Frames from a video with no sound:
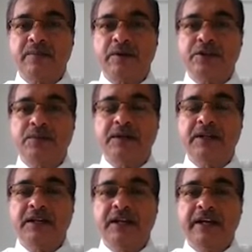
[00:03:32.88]
possible,
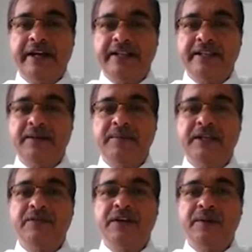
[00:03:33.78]
and then
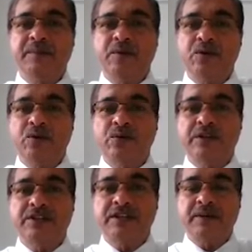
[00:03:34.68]
give a report to
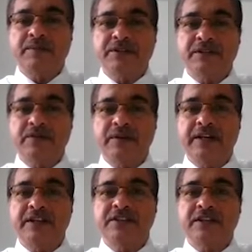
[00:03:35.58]
district commission where
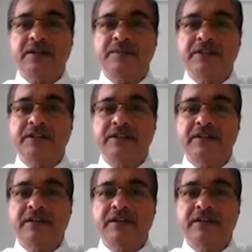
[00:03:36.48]
district commission